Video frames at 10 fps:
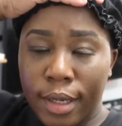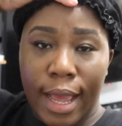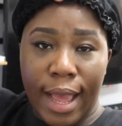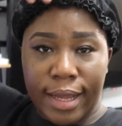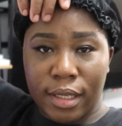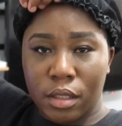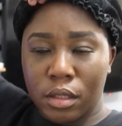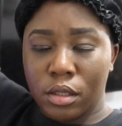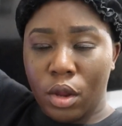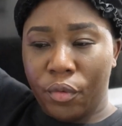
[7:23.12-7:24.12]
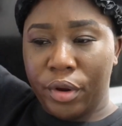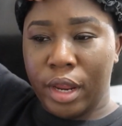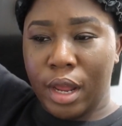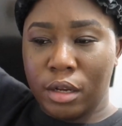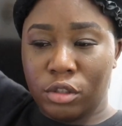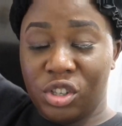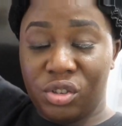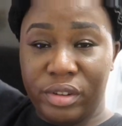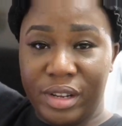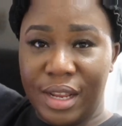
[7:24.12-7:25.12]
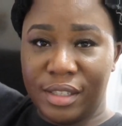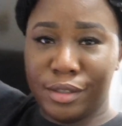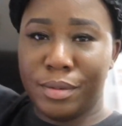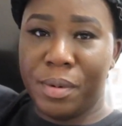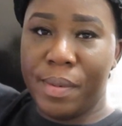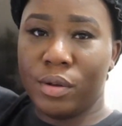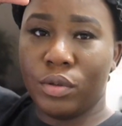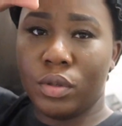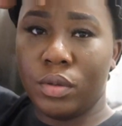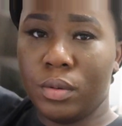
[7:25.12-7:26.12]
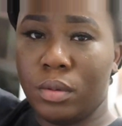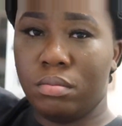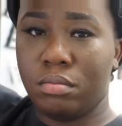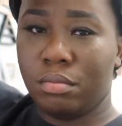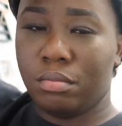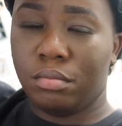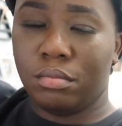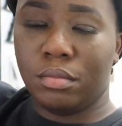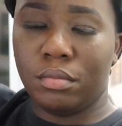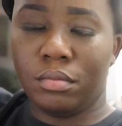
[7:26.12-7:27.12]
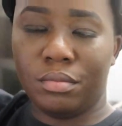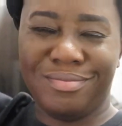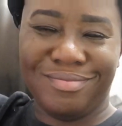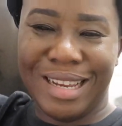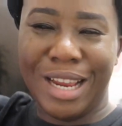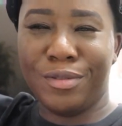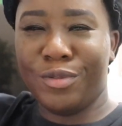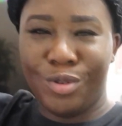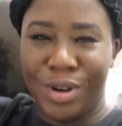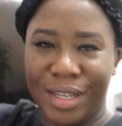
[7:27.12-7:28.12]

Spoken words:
Guys, sorry. I just realized because I'm about to kind of go